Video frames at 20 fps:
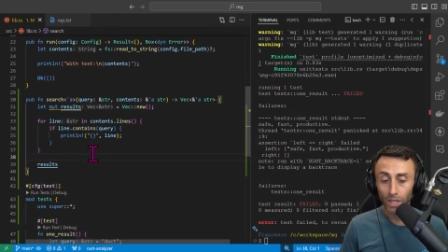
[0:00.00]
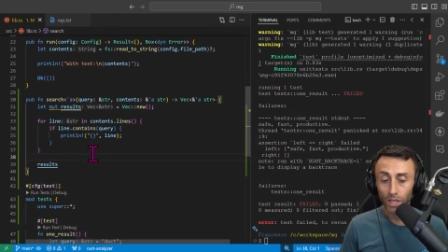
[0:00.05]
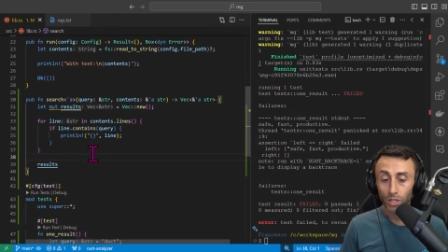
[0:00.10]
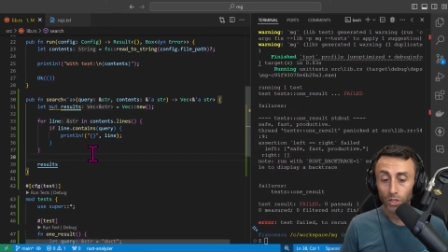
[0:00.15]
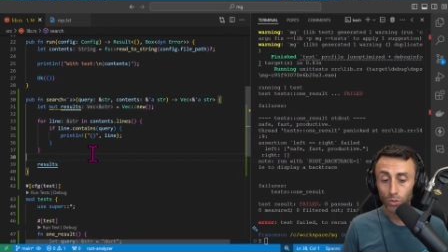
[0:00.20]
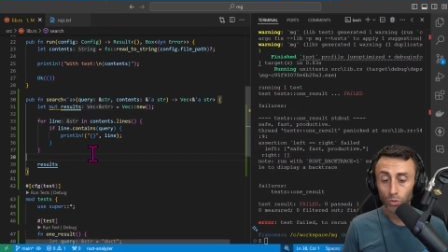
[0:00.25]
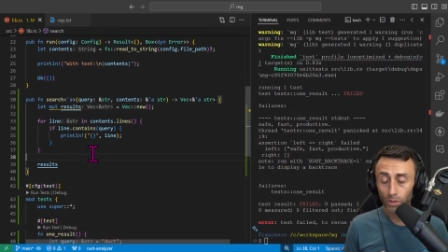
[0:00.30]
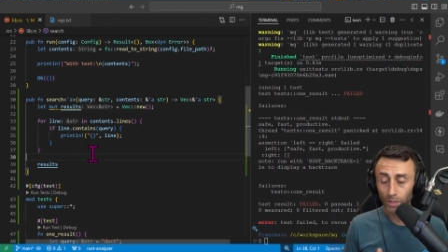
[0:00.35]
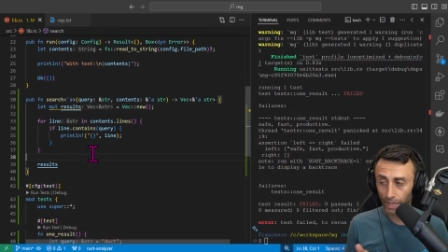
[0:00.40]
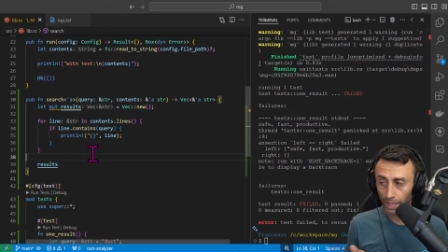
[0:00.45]

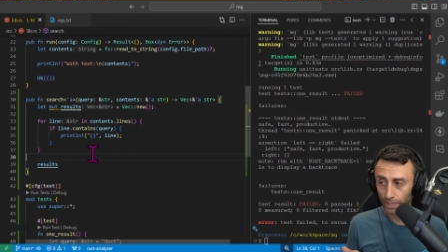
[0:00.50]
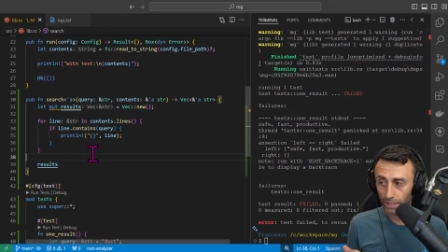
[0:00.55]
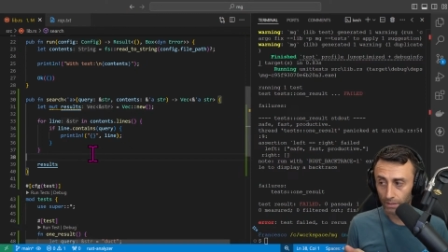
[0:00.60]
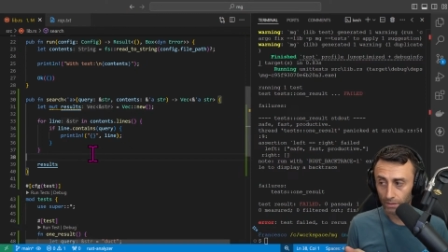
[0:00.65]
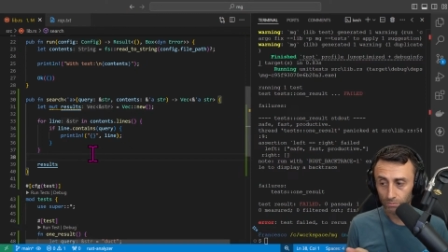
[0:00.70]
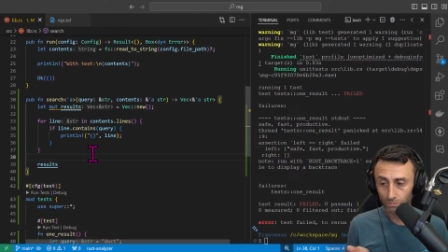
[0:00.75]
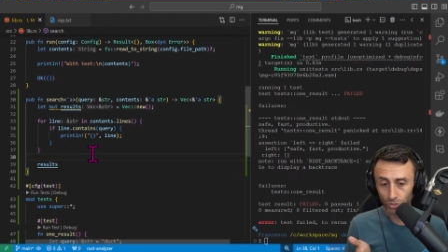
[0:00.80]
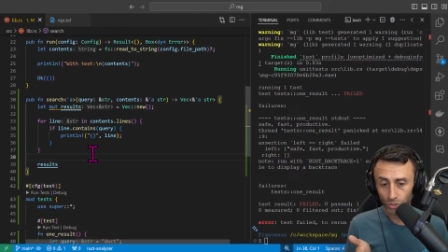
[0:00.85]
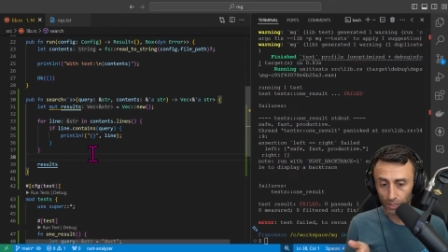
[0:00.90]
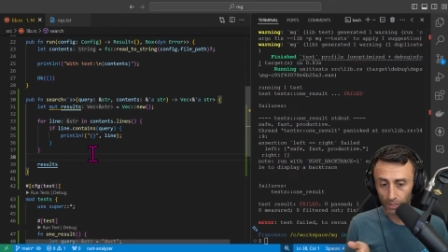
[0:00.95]
You
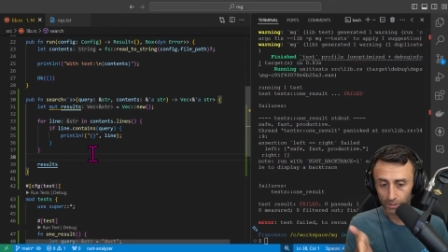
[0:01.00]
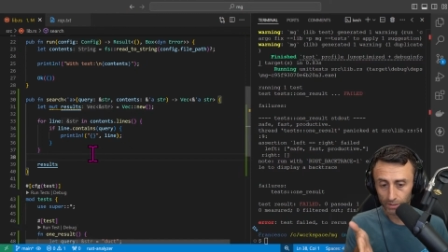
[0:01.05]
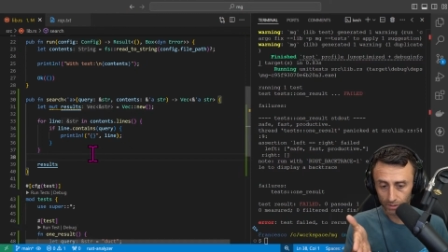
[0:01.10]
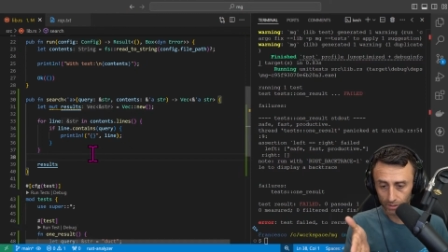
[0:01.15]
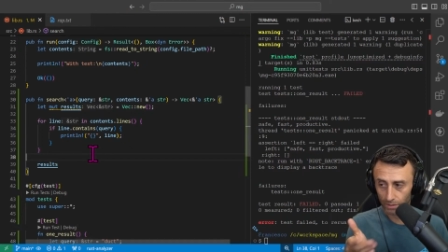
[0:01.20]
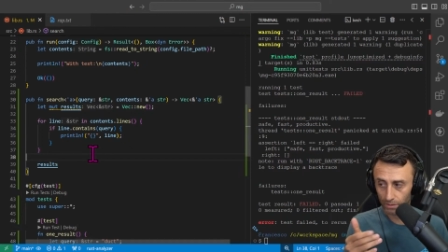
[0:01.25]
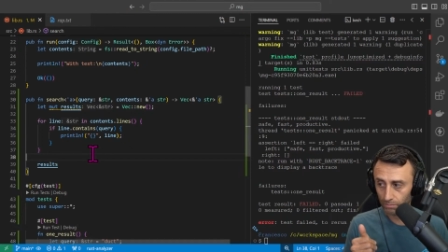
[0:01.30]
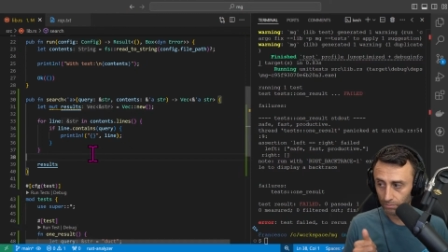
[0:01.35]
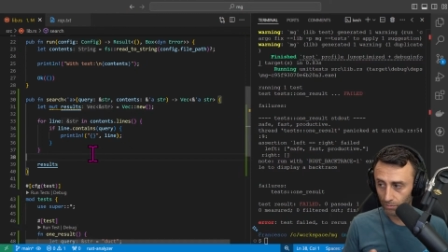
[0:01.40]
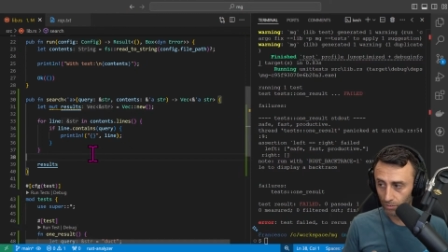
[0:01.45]
can just
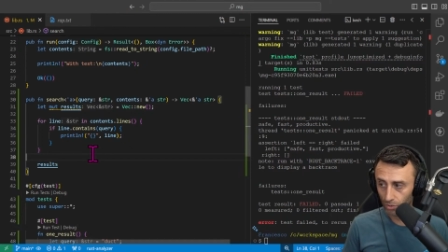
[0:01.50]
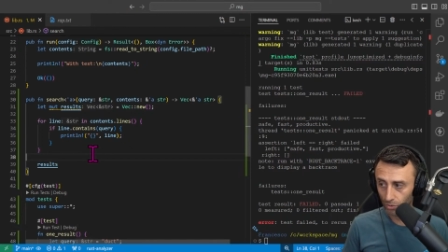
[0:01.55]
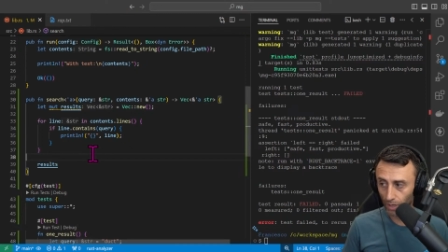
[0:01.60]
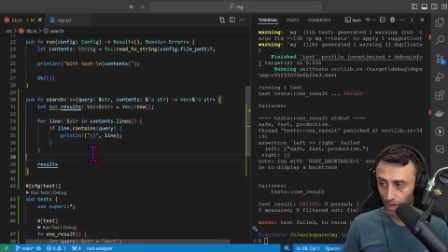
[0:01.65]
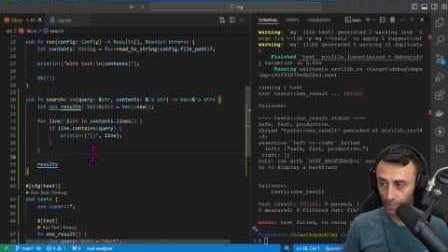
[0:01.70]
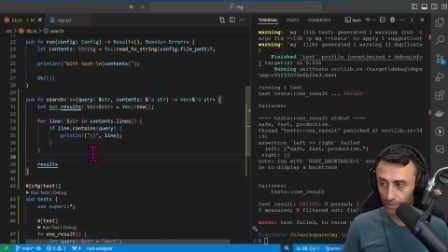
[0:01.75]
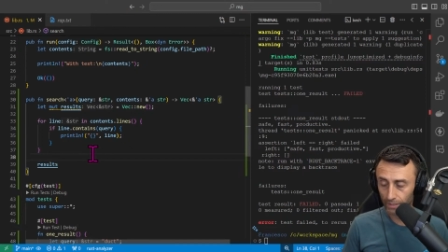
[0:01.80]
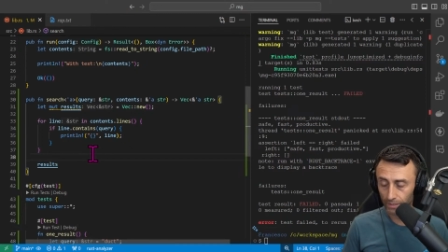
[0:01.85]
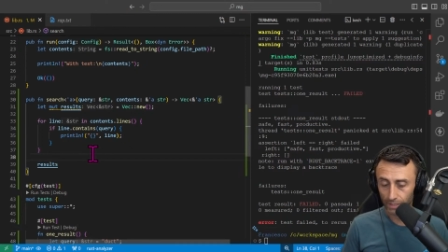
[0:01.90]
uh, write